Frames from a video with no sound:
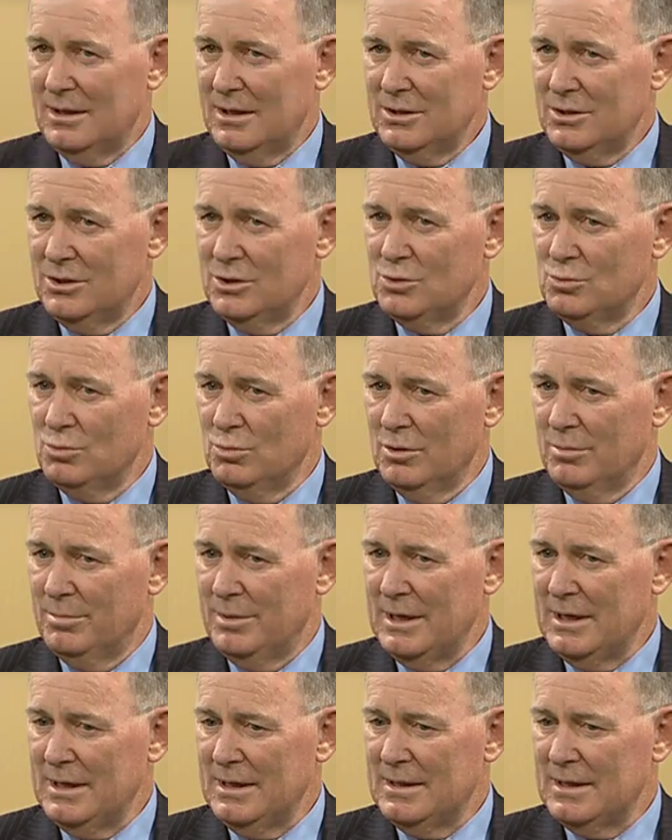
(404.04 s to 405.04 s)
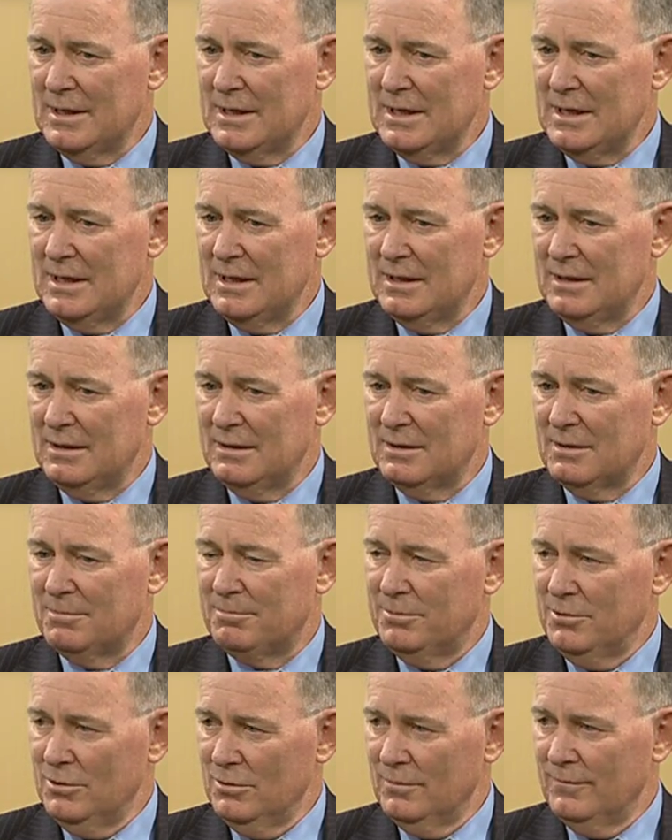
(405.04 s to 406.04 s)
issues will be the
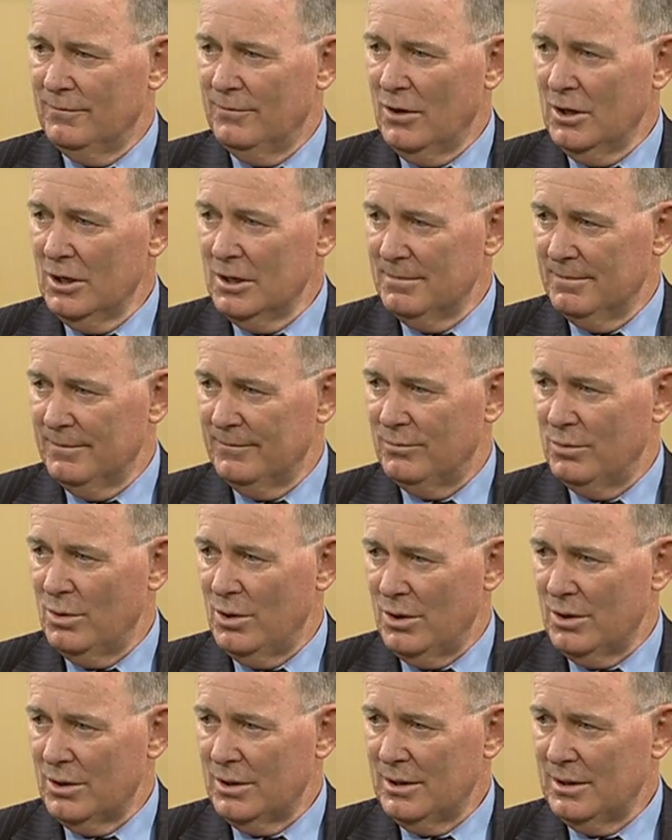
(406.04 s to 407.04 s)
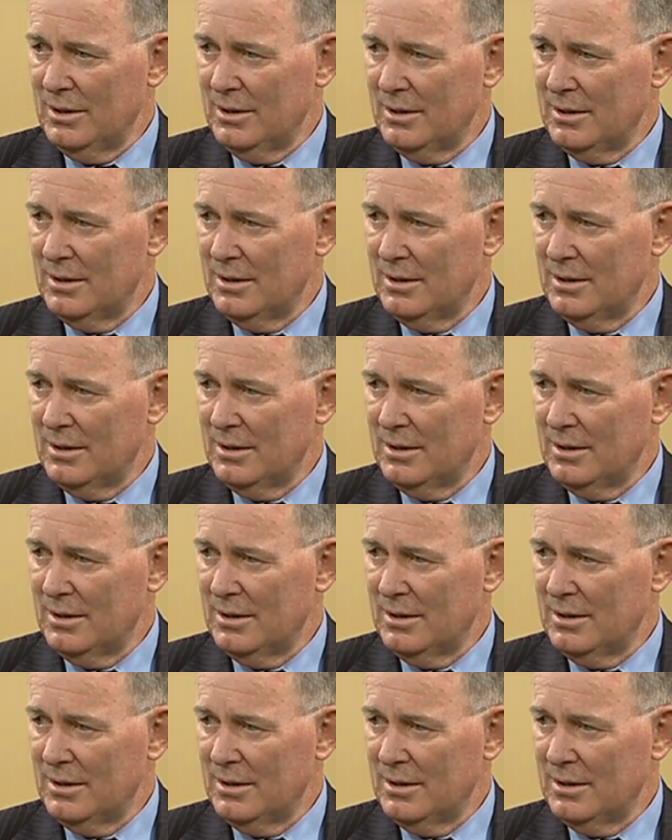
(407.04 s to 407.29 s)
pure volume of work,